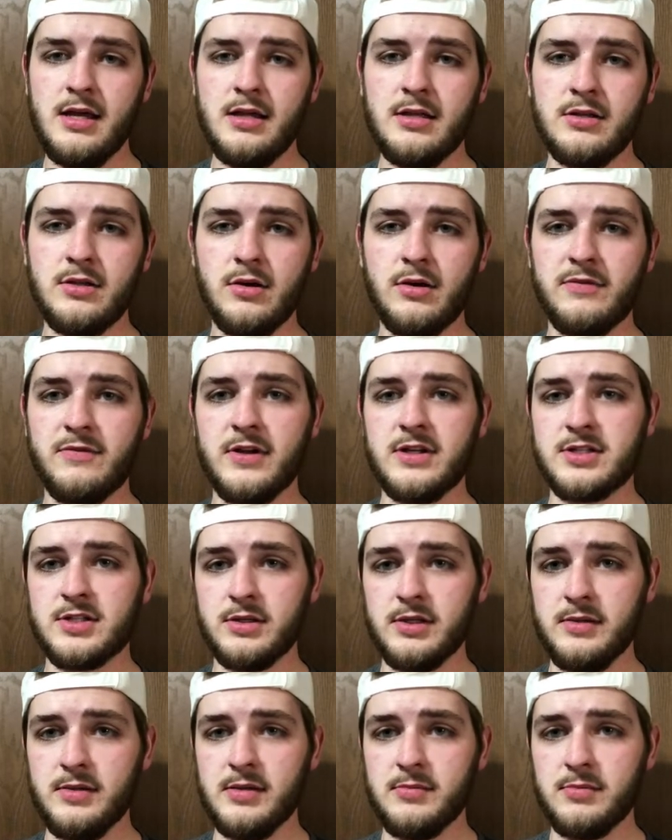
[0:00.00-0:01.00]
No offense
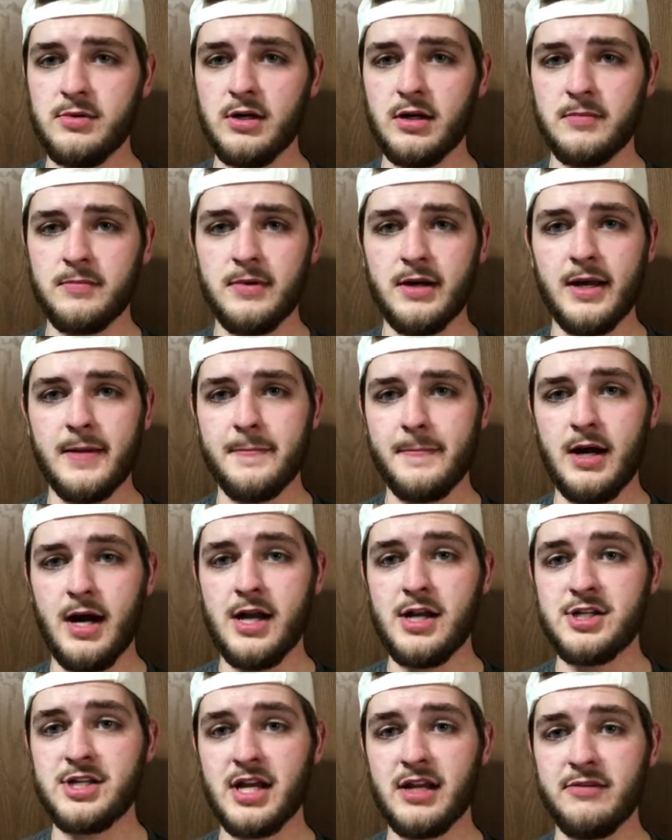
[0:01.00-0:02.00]
to Ian Book, but I
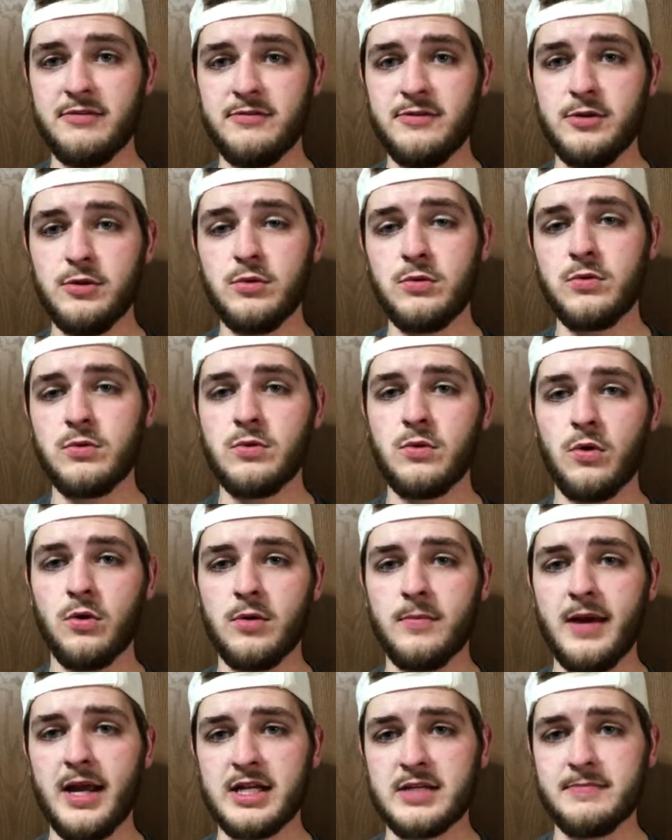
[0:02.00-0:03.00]
just had a few
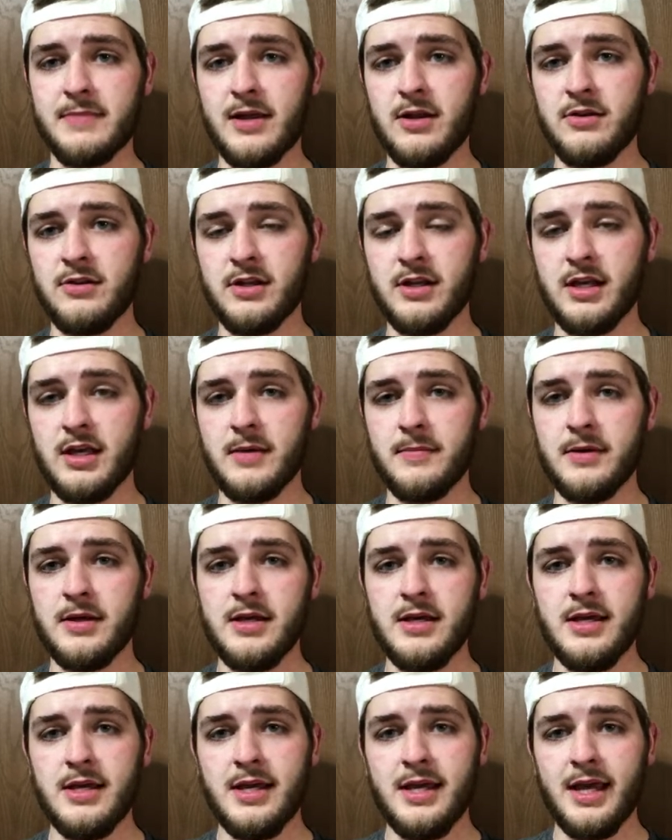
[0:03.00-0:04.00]
quarterbacks better than him,
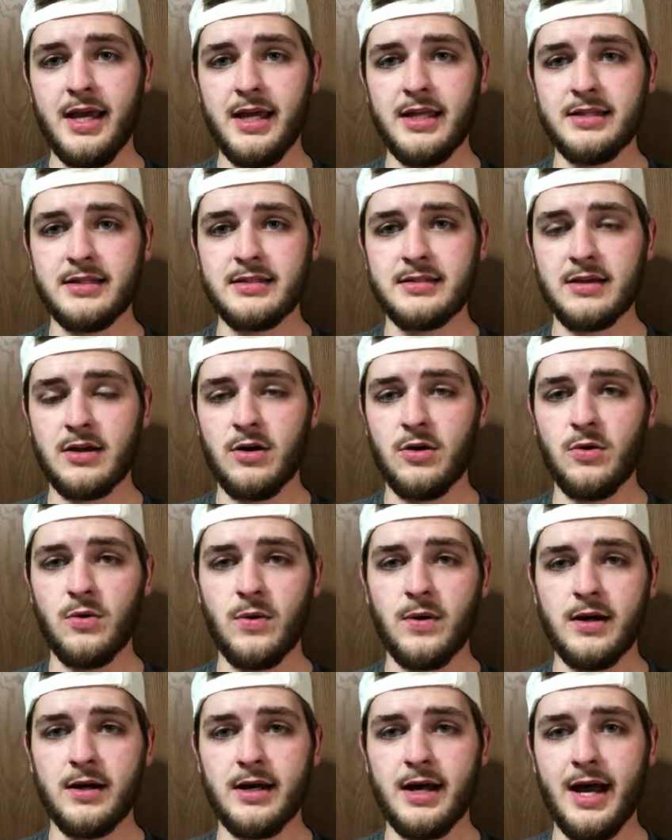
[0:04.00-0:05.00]
and
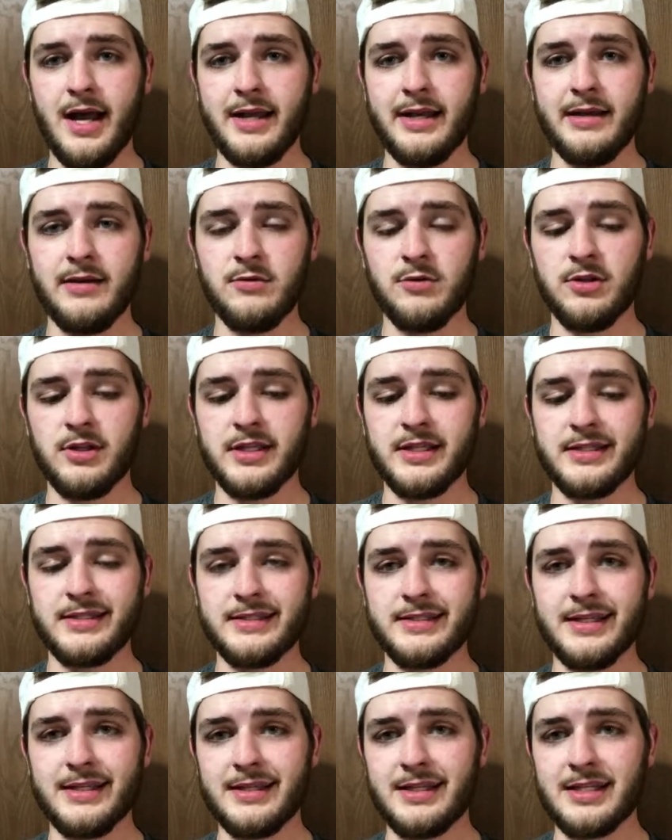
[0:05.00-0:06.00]
so I didn't really
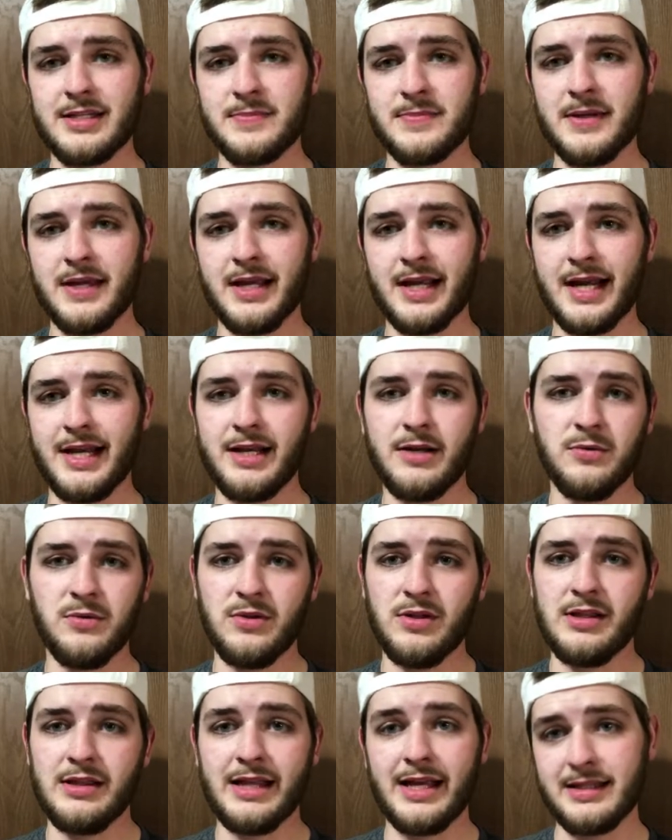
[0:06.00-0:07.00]
get this pick. I didn't
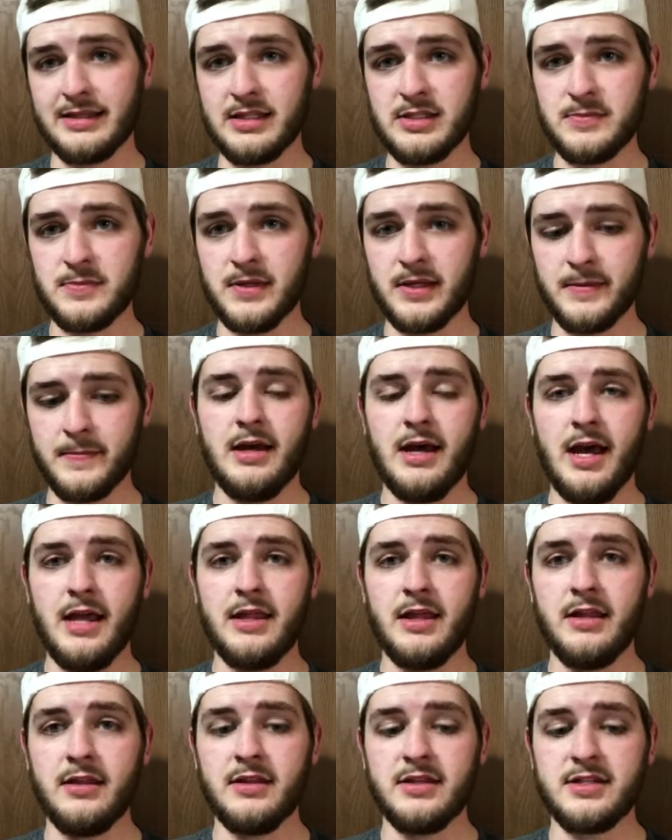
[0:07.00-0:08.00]
really like this pick. And
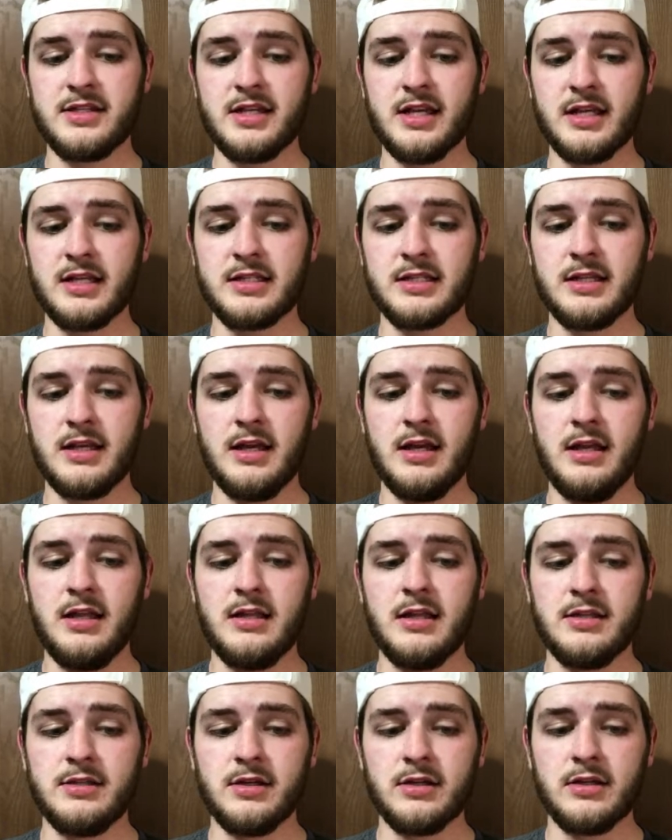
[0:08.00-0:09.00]
then in the sixth,
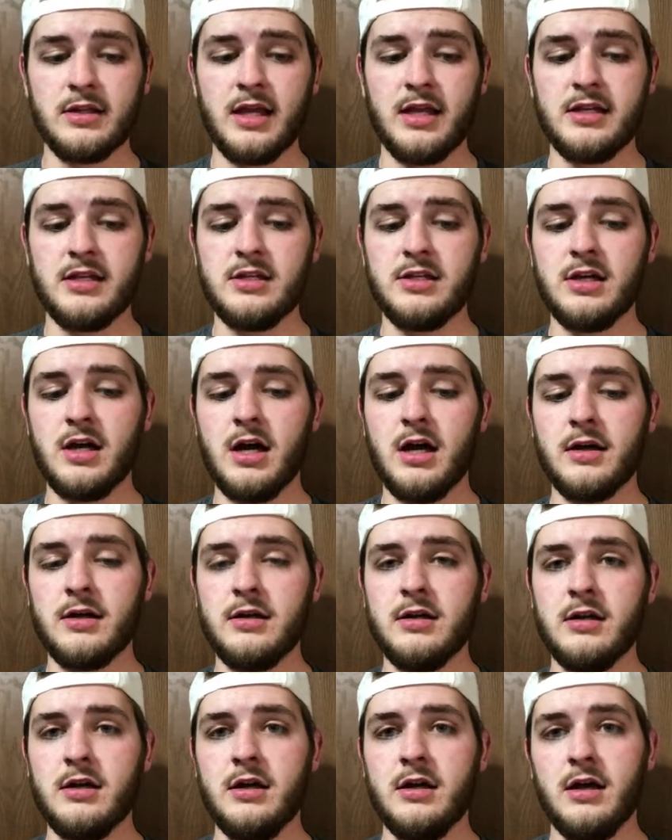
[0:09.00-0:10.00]
they took Landon Young,
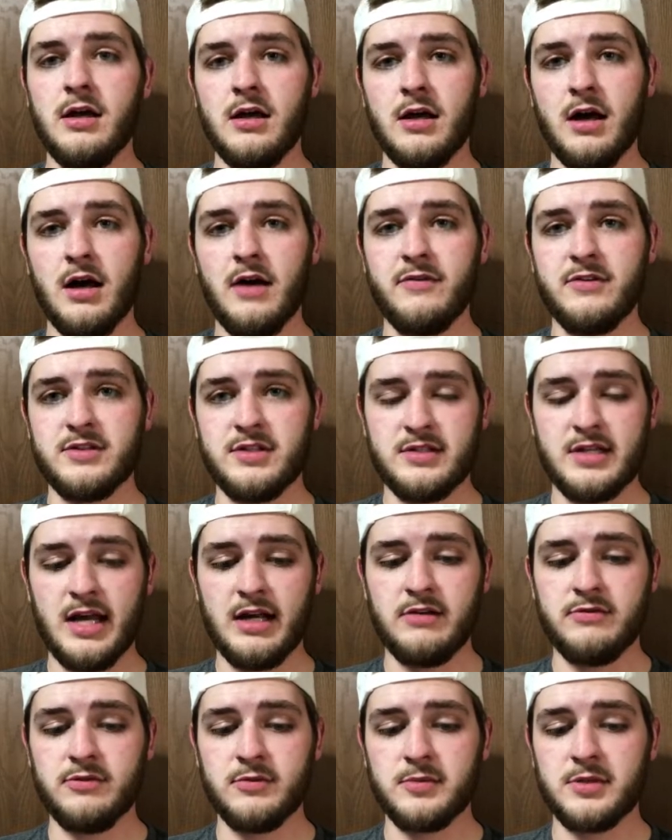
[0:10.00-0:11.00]
offensive
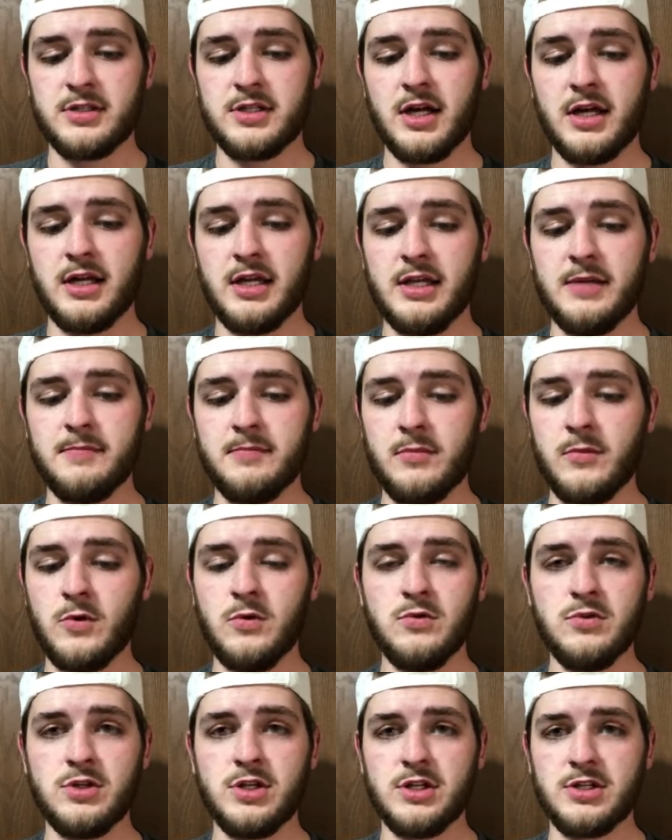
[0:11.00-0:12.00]
tackle from Kentucky,
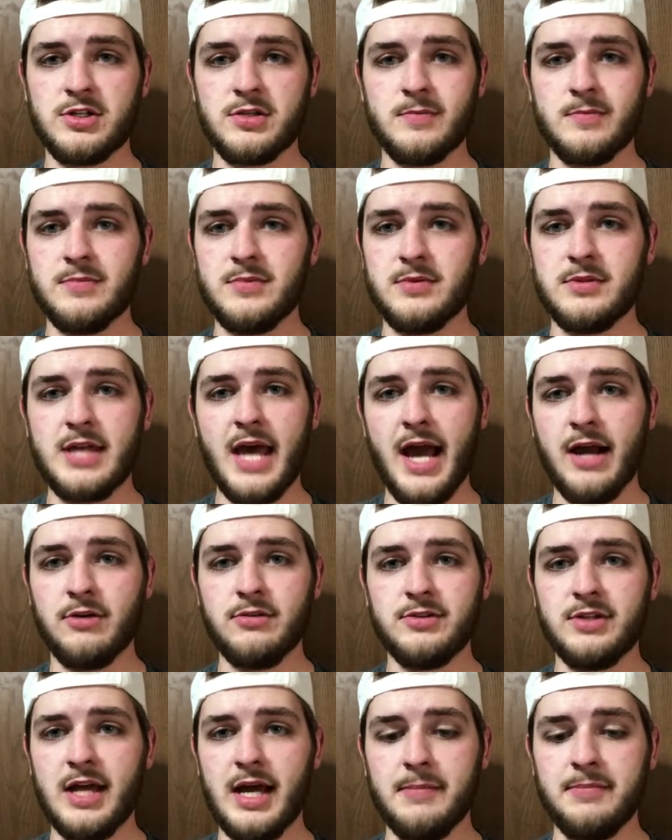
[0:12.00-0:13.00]
who's just tackle
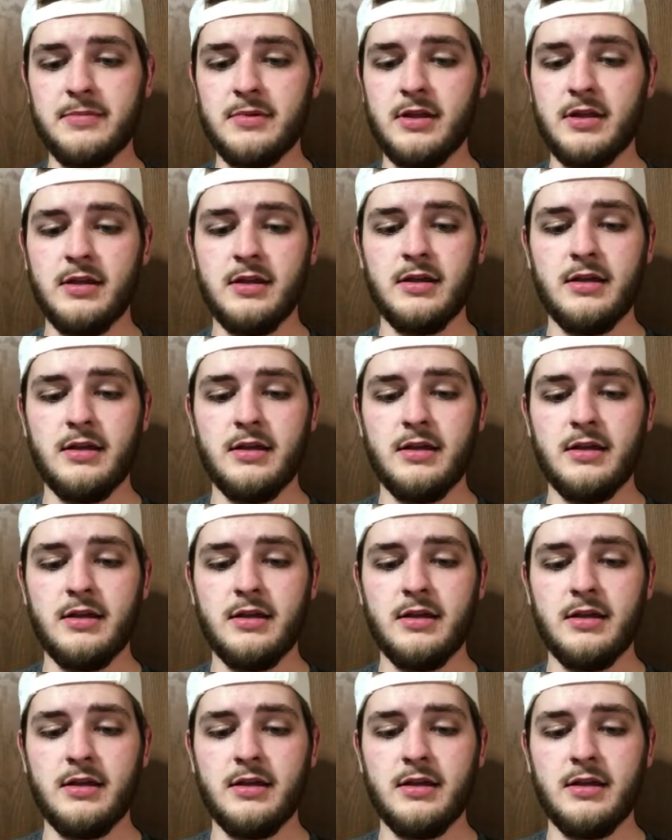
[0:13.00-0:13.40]
depth.